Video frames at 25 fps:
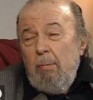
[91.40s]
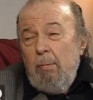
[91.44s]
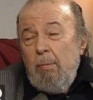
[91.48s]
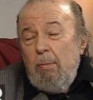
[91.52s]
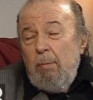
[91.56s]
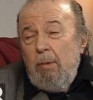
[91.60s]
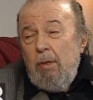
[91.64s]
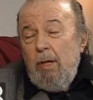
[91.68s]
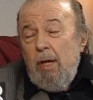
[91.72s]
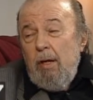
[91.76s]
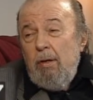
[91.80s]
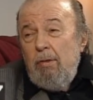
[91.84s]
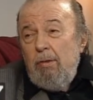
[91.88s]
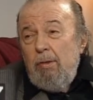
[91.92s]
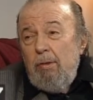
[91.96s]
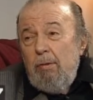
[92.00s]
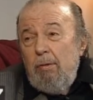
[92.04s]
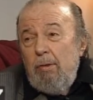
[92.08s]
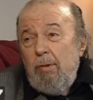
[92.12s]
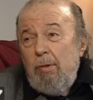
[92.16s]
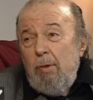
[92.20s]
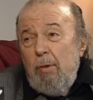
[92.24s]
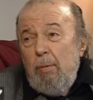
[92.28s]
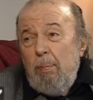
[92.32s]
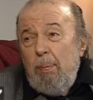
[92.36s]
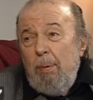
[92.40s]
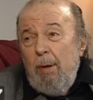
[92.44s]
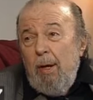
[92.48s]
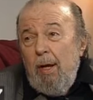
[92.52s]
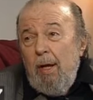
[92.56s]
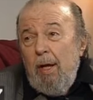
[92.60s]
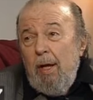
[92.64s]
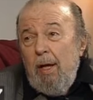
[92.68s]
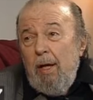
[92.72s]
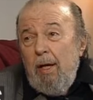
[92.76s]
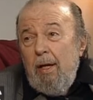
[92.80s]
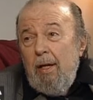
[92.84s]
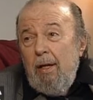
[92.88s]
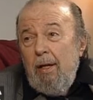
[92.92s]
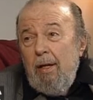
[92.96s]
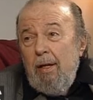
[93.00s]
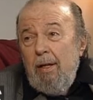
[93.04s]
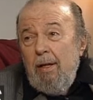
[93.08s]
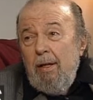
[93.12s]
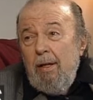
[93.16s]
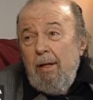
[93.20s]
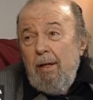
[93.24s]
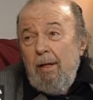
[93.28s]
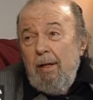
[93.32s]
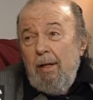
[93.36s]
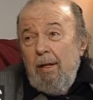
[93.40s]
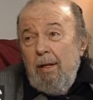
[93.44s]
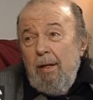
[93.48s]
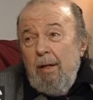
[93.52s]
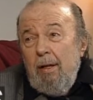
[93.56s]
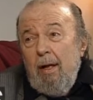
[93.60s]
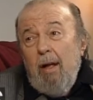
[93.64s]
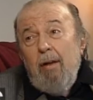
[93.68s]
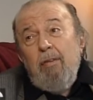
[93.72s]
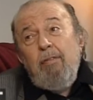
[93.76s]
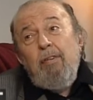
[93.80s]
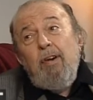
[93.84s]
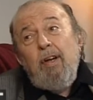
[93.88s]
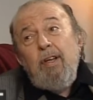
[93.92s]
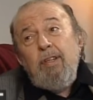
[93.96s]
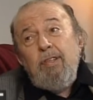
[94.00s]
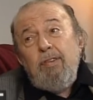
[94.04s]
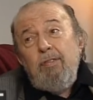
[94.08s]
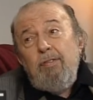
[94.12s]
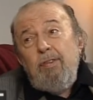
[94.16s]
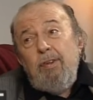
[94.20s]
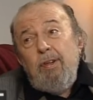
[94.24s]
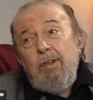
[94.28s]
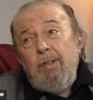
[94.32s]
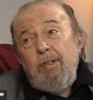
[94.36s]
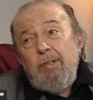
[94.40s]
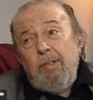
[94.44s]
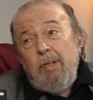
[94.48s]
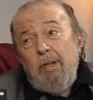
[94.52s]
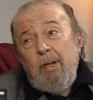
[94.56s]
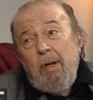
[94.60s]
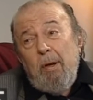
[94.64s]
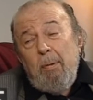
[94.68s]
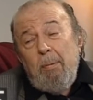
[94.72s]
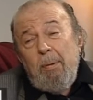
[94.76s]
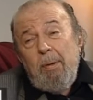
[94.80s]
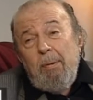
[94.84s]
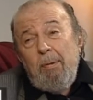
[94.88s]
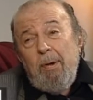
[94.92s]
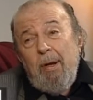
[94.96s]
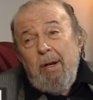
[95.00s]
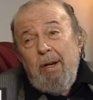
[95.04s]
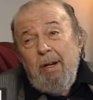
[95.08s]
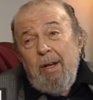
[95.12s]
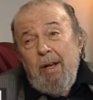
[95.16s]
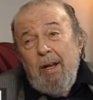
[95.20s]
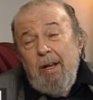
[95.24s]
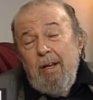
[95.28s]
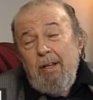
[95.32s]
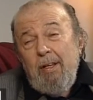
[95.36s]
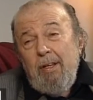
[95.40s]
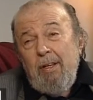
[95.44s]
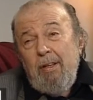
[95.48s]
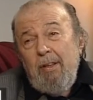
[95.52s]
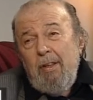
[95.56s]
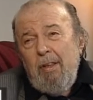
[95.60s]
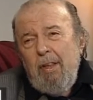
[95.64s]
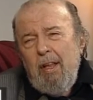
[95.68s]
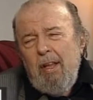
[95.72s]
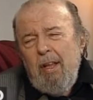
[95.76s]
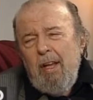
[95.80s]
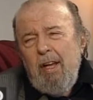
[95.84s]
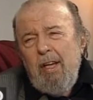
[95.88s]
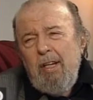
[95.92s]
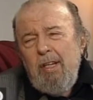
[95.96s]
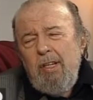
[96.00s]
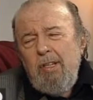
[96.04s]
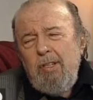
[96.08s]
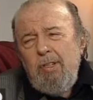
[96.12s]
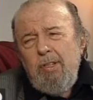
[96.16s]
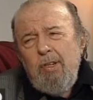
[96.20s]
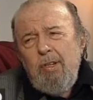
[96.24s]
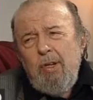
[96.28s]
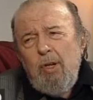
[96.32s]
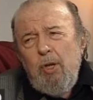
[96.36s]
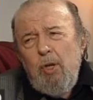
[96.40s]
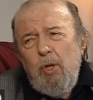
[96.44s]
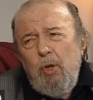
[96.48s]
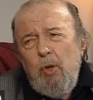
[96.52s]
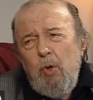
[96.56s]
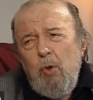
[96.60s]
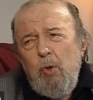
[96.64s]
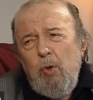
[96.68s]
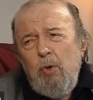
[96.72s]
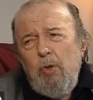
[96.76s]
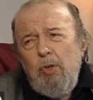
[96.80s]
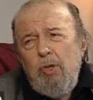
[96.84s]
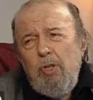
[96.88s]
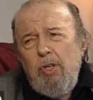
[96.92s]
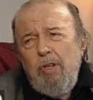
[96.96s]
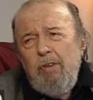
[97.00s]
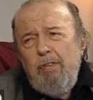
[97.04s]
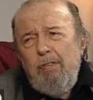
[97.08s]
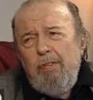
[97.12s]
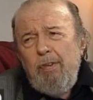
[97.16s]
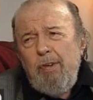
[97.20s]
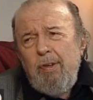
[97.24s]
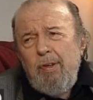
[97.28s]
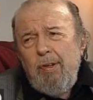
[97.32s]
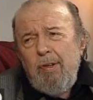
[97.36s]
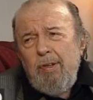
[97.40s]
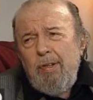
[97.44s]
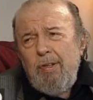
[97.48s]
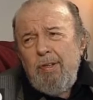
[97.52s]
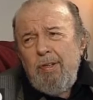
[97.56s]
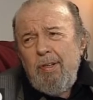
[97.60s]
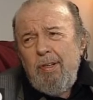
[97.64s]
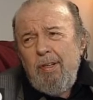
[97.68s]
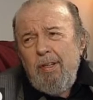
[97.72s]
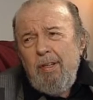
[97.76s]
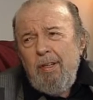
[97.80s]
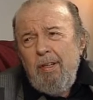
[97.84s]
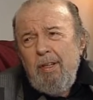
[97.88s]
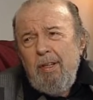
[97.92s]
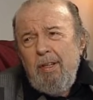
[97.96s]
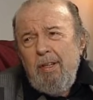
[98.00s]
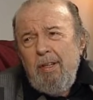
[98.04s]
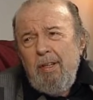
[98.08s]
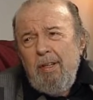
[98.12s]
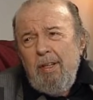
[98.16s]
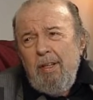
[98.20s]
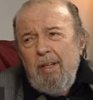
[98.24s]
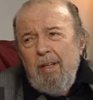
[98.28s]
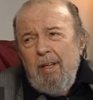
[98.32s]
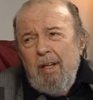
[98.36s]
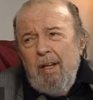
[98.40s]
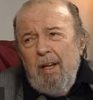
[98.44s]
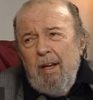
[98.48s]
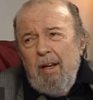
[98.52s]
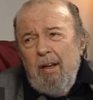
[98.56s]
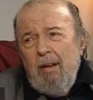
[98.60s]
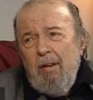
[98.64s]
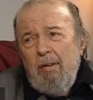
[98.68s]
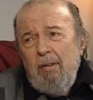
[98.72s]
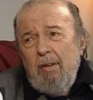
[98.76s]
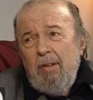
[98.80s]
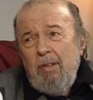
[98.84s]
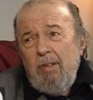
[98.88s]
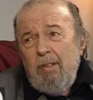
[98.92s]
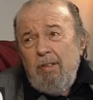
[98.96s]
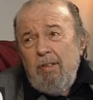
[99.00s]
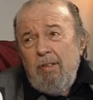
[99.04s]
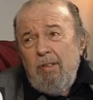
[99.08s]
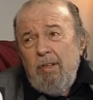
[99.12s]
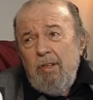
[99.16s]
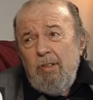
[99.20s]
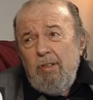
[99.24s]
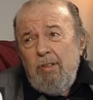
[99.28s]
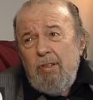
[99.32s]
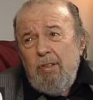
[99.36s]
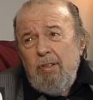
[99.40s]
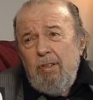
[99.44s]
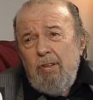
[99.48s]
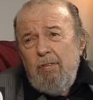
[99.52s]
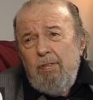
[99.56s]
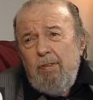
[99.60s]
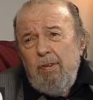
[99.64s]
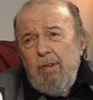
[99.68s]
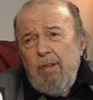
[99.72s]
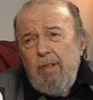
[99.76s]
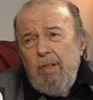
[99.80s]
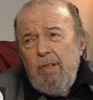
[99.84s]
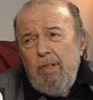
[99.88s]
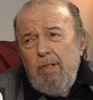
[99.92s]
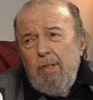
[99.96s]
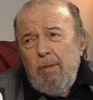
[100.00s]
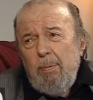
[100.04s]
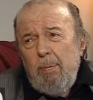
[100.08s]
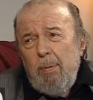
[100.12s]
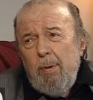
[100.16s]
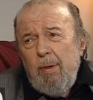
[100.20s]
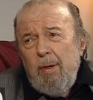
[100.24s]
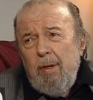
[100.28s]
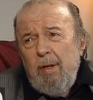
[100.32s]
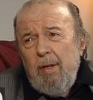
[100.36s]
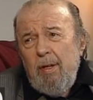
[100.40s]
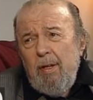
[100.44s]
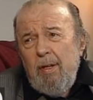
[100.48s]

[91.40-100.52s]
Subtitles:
down to do a play, and vice versa. I mean, it isn't a huge difference. It's just a different discipline.